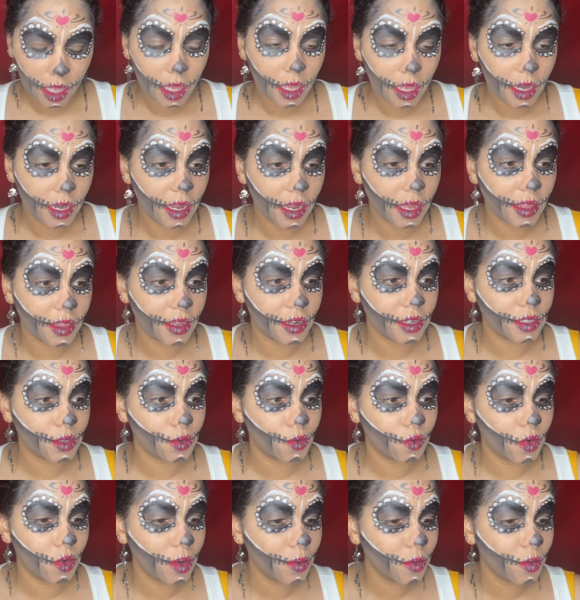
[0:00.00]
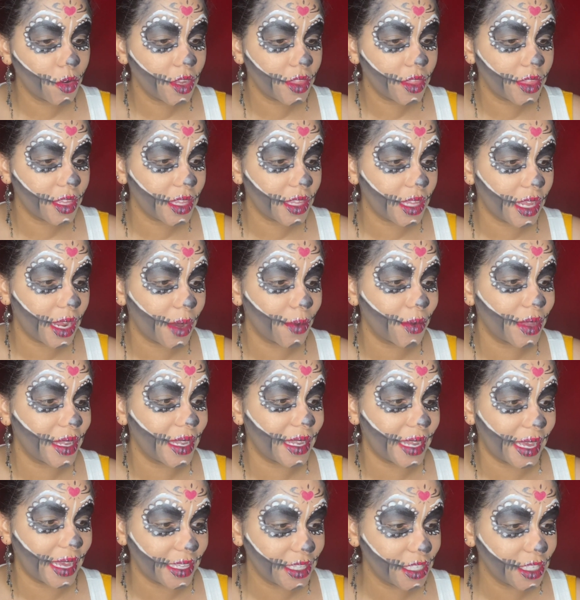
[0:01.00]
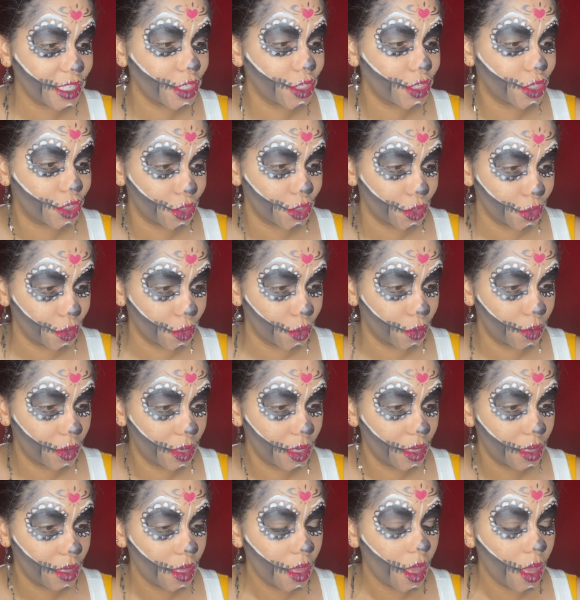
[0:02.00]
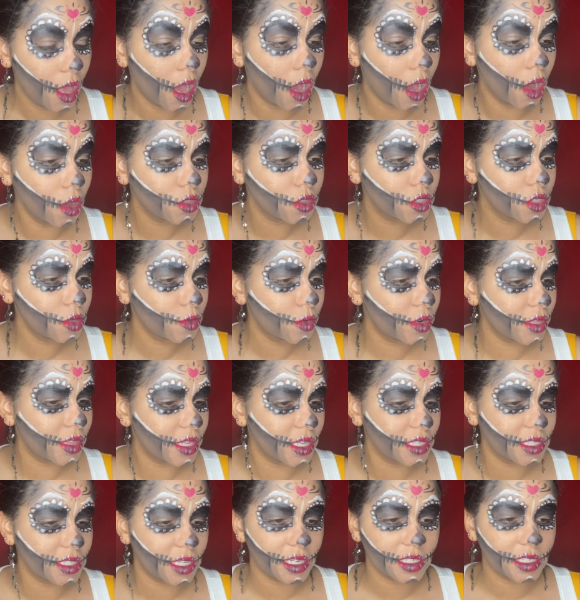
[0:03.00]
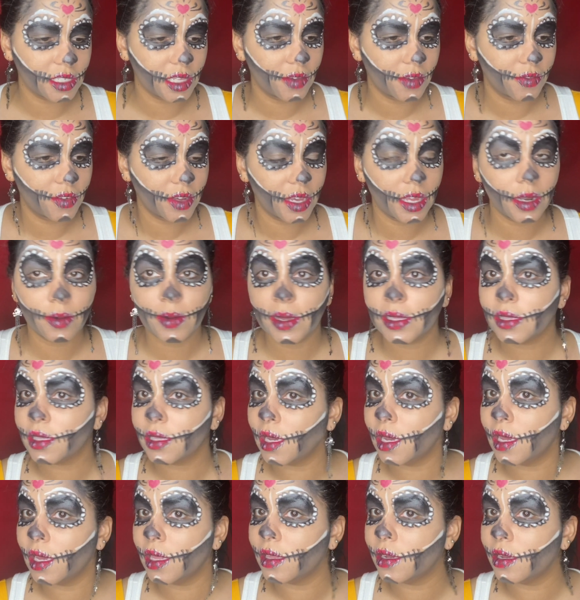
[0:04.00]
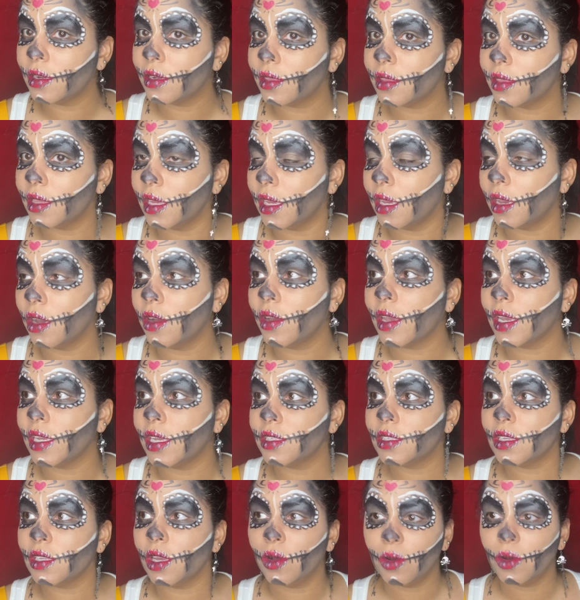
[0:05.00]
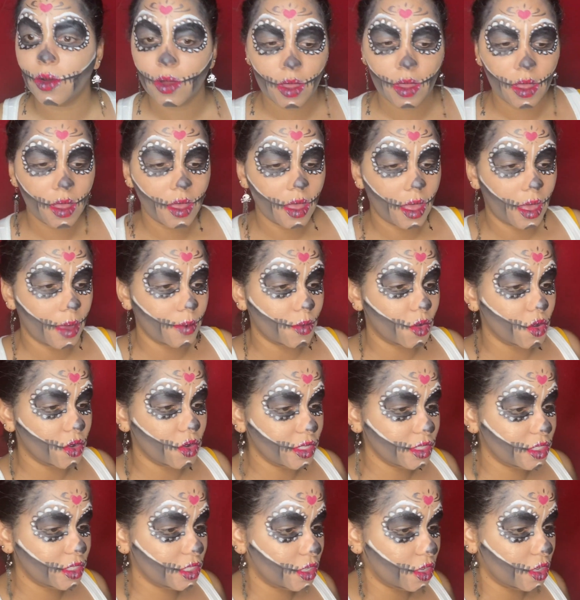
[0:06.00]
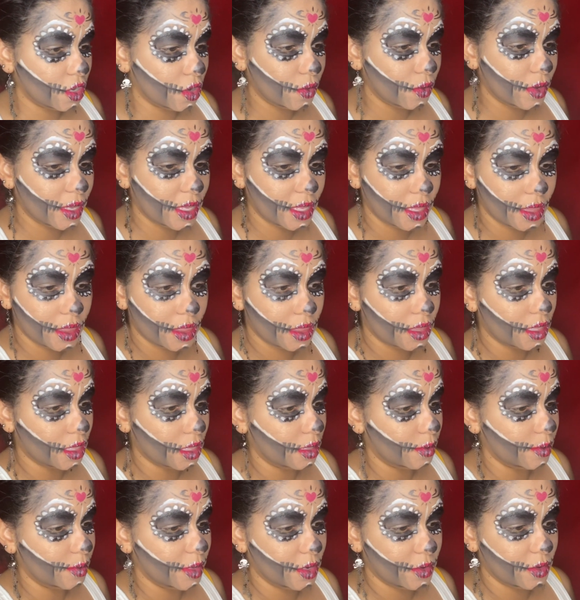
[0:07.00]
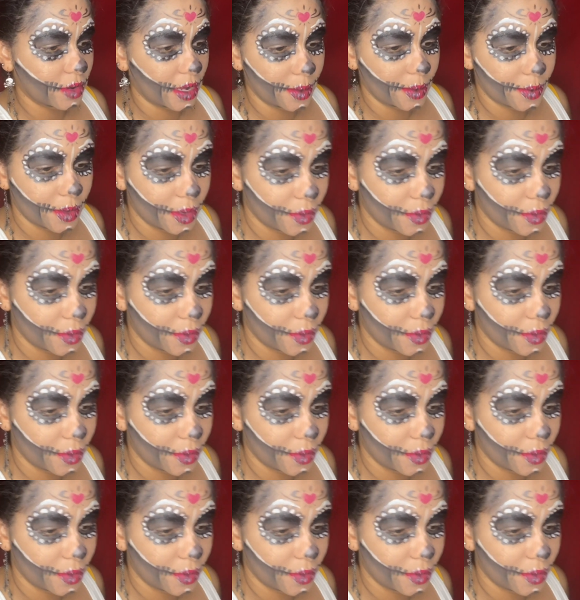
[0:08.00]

Now there's one more thing that I would like to do. Oh, two more things actually. I forgot about the other thing. Okay, so I'm going to go with, let me grab it